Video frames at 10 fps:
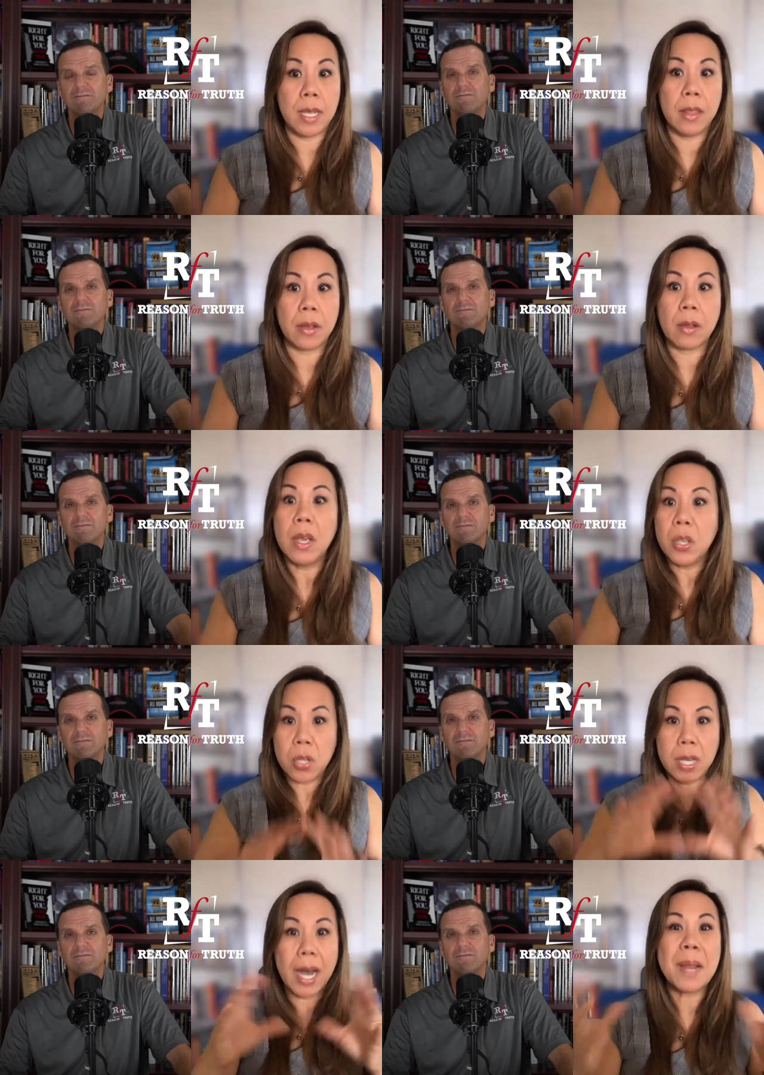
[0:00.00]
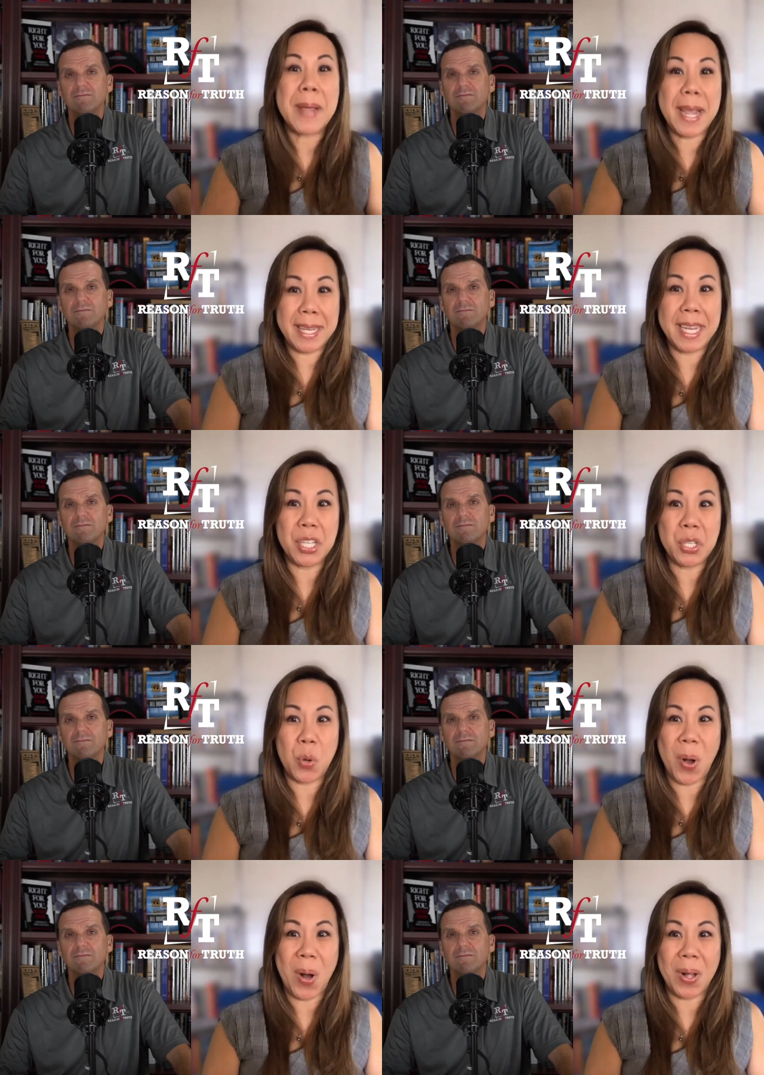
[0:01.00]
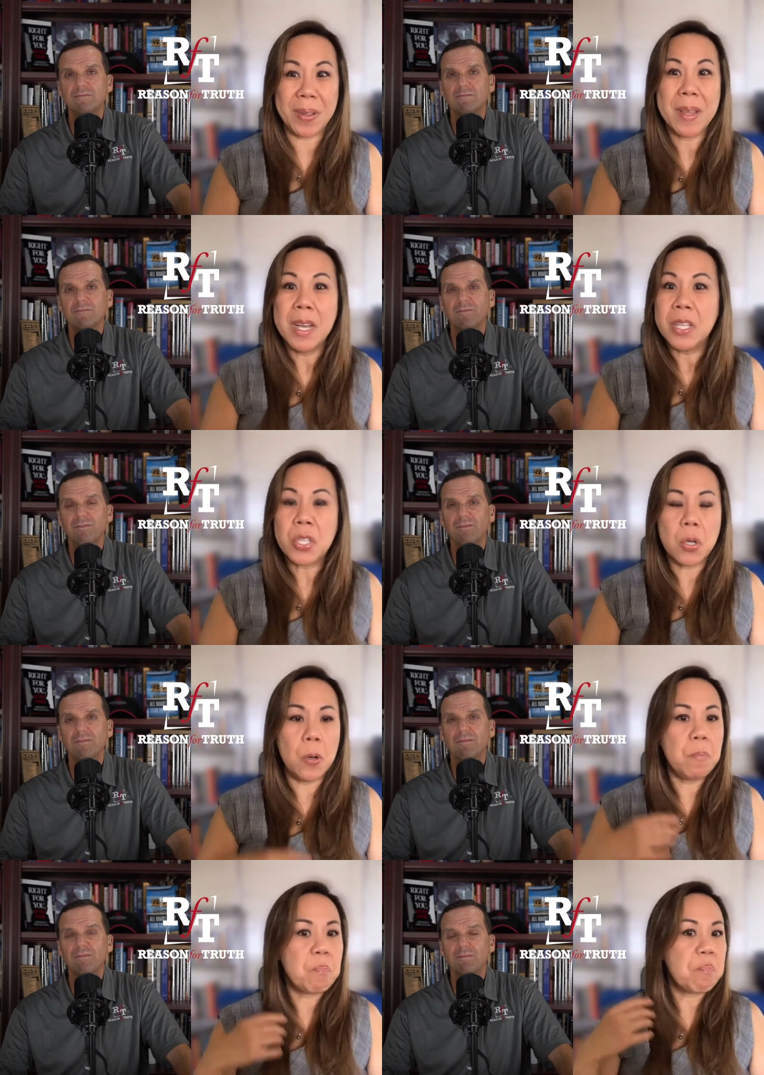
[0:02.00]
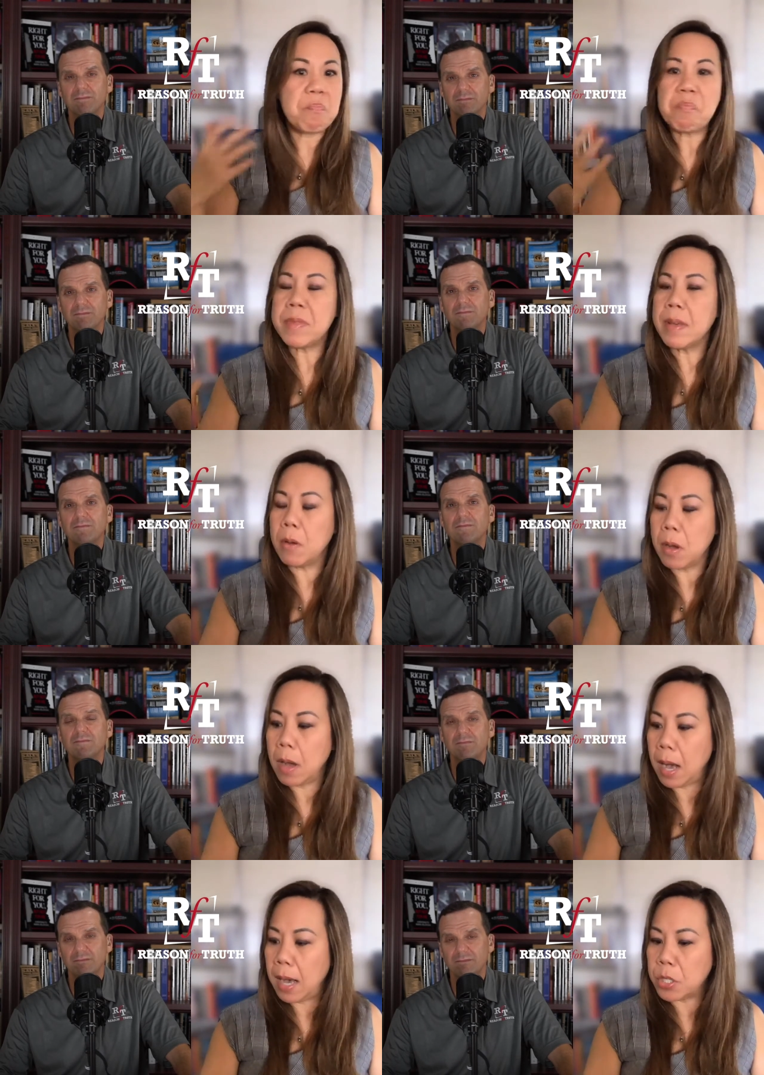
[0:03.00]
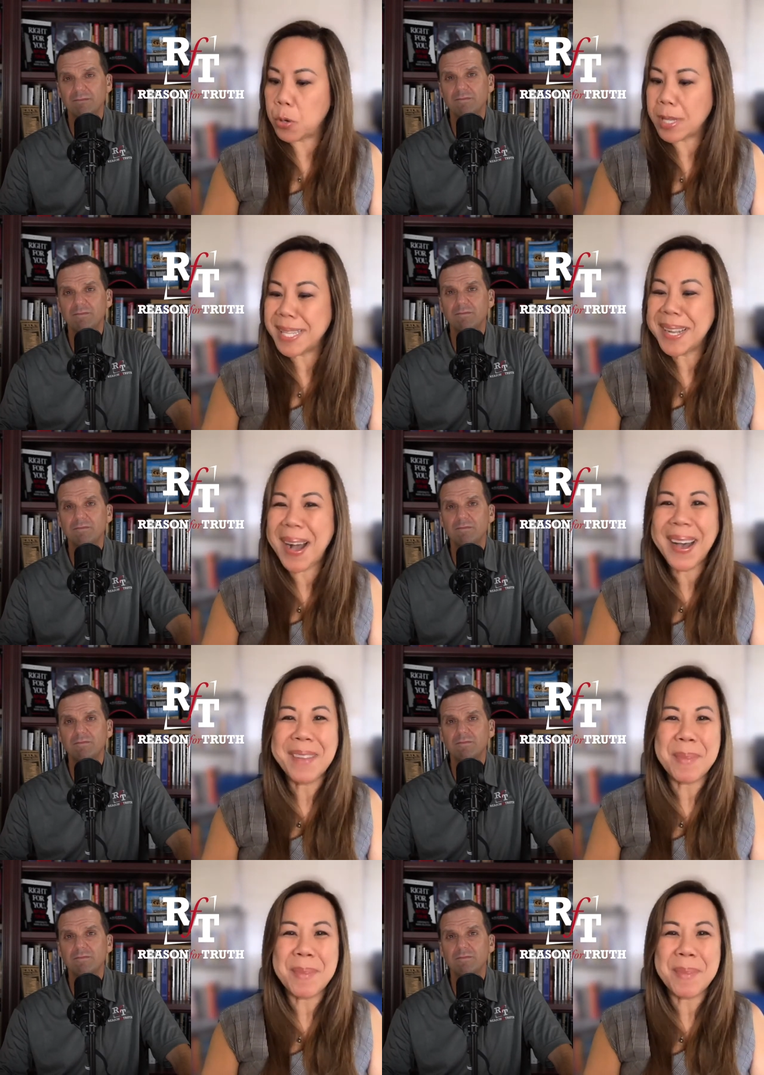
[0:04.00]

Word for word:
Speaker 1: other. You got to pay attention to all. So, uh, trusting God,